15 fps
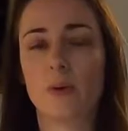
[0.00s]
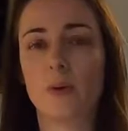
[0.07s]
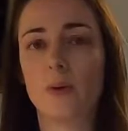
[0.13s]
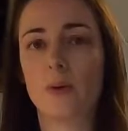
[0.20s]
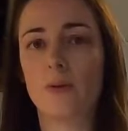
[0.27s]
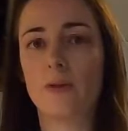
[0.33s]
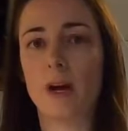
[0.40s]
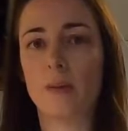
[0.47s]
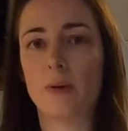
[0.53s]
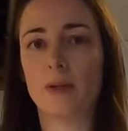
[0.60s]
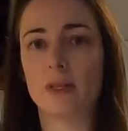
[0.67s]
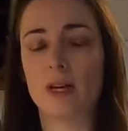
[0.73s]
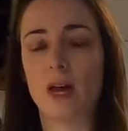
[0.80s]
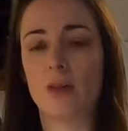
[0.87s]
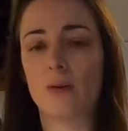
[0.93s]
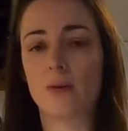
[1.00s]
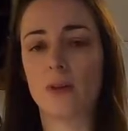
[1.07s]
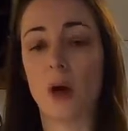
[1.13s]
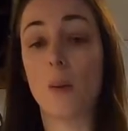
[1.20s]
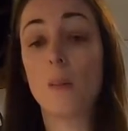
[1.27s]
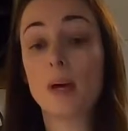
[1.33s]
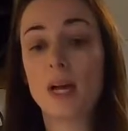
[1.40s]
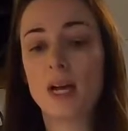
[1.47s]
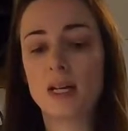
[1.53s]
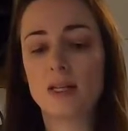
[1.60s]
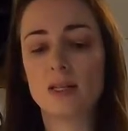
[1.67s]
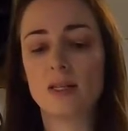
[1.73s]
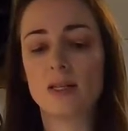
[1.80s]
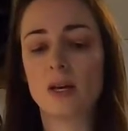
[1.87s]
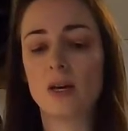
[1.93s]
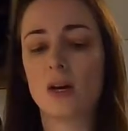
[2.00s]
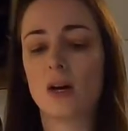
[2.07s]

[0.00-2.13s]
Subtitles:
to hold fabric together without pins.